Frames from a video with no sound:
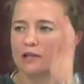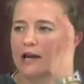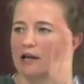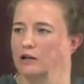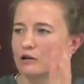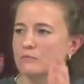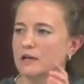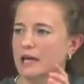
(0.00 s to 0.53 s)
They
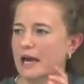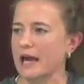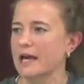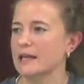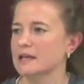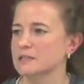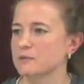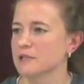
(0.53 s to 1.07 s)
had good
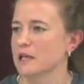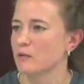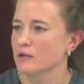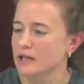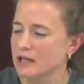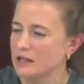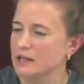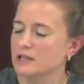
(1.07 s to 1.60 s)
mechanics, but they would
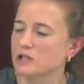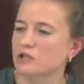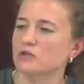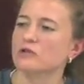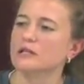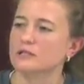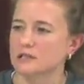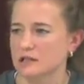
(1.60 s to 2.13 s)
get in these
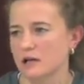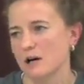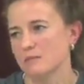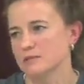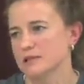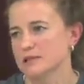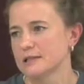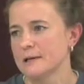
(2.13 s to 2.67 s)
shooting
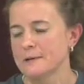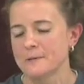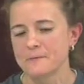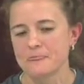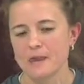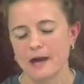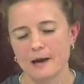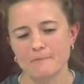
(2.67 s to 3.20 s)
slumps.
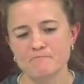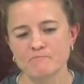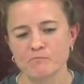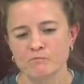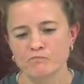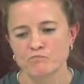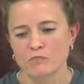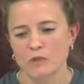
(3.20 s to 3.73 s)
And
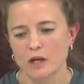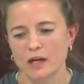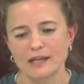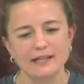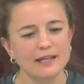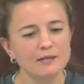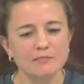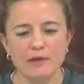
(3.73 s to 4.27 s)

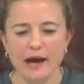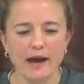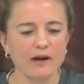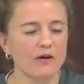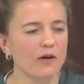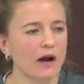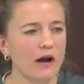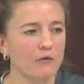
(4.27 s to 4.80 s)
it didn't
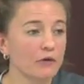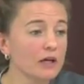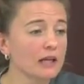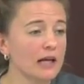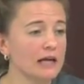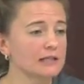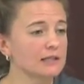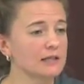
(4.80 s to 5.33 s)
matter. I
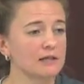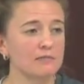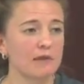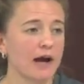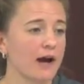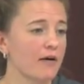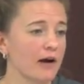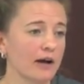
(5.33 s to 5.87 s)
realized it didn't
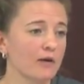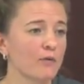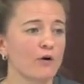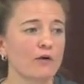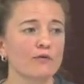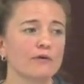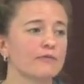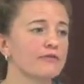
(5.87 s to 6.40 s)
matter. I could
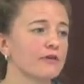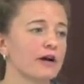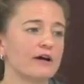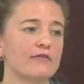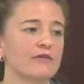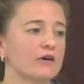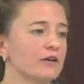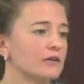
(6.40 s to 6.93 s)
work with them
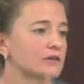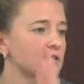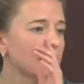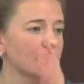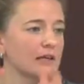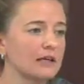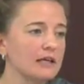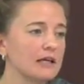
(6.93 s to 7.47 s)
forever on their
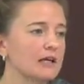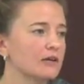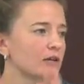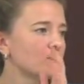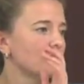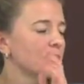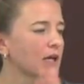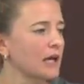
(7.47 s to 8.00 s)
technique and
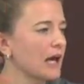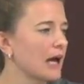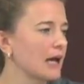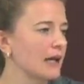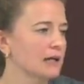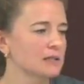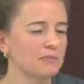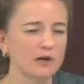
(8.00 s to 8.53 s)
on their
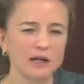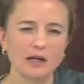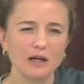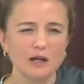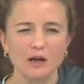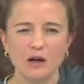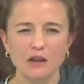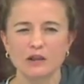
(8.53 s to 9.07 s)
mechanics, but
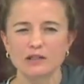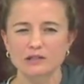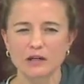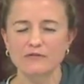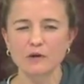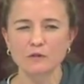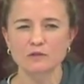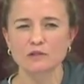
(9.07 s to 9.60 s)
the
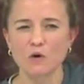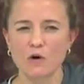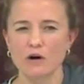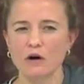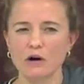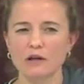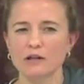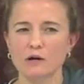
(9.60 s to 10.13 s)
stuff that was going
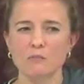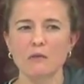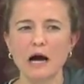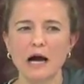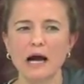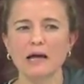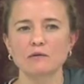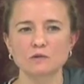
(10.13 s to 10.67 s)
on in their
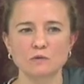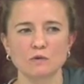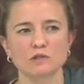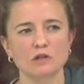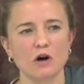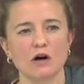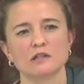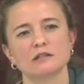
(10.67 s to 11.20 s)
mind was what was
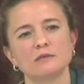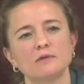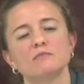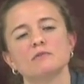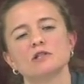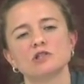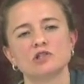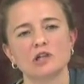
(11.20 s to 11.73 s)
causing them to
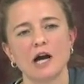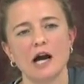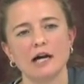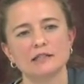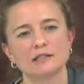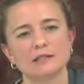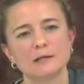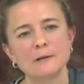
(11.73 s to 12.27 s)
miss
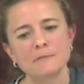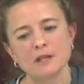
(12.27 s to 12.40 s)
shots.